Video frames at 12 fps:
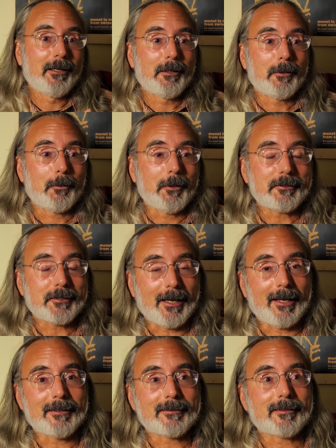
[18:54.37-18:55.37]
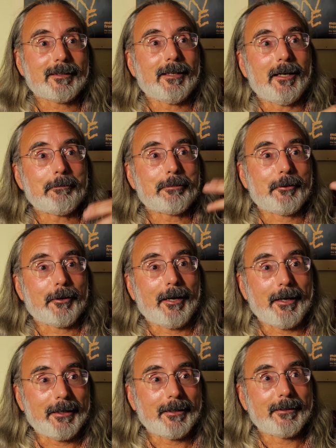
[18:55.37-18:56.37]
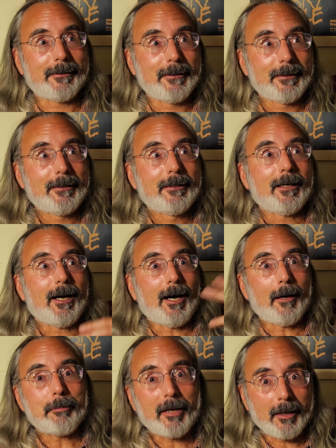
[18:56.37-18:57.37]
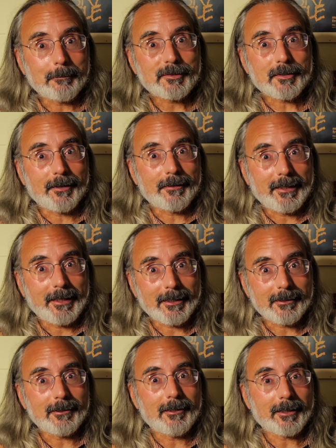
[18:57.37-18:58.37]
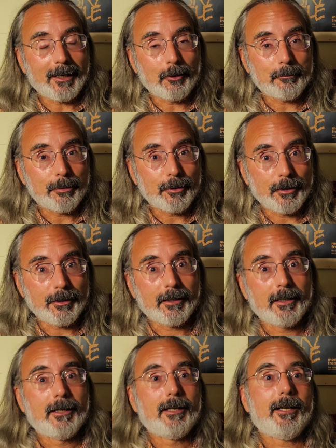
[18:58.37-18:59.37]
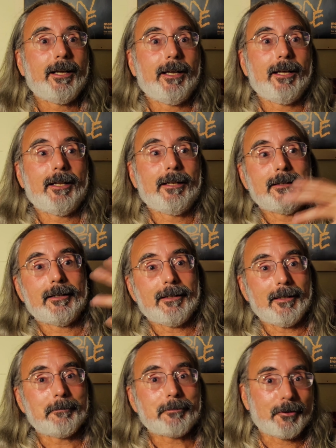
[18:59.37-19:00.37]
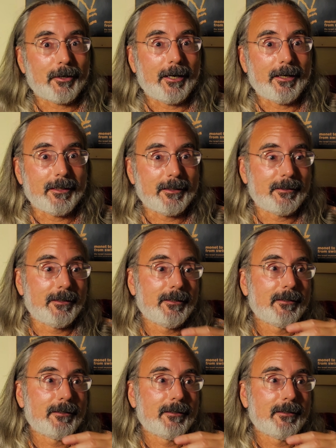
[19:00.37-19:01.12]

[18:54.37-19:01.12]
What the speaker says: which has upgraded op amps on the analog output and upgraded